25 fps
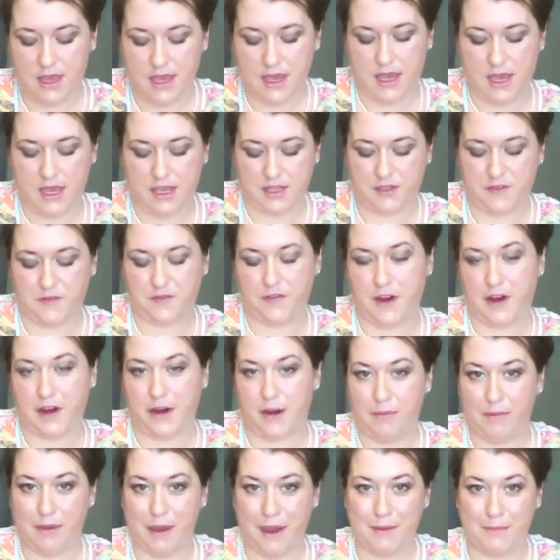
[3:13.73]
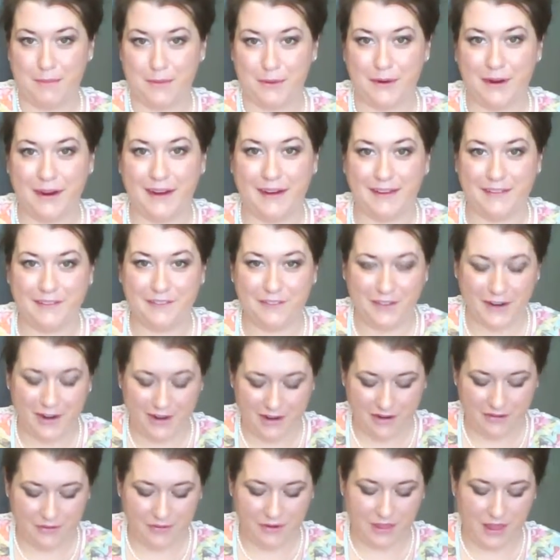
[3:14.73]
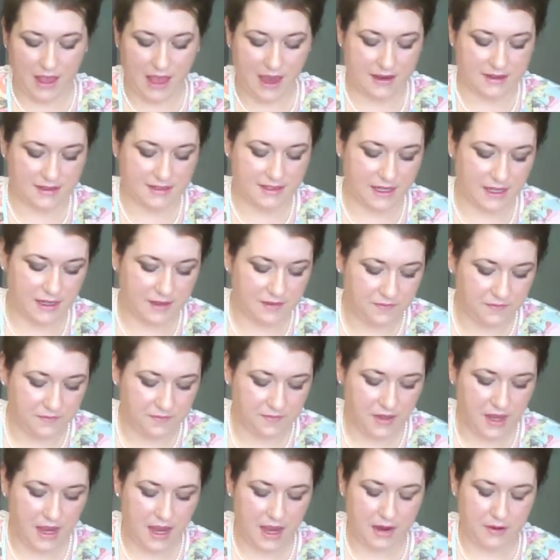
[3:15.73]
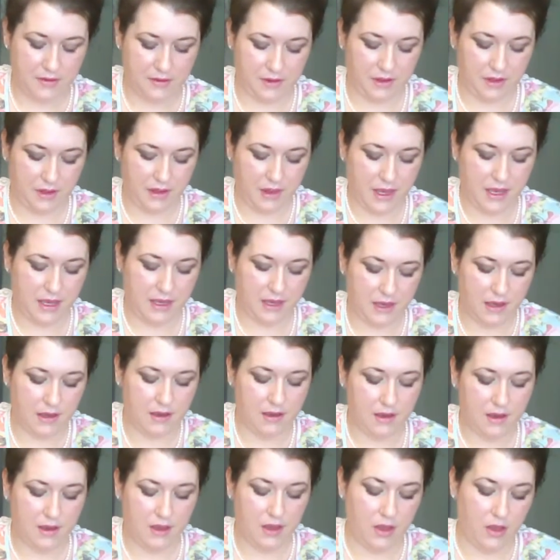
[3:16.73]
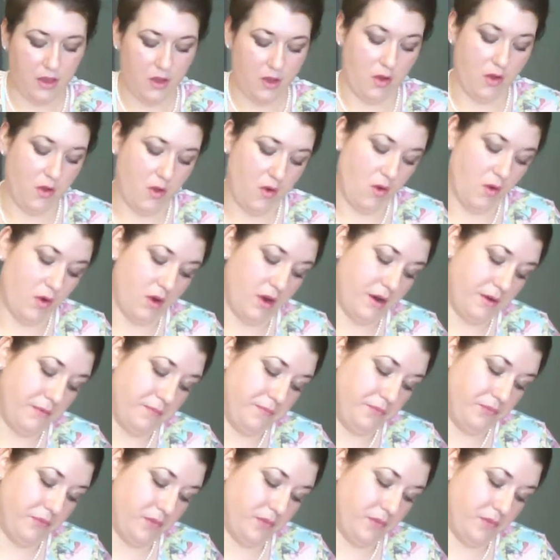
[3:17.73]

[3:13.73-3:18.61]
it's very pampering and very relaxing. I really like it. Or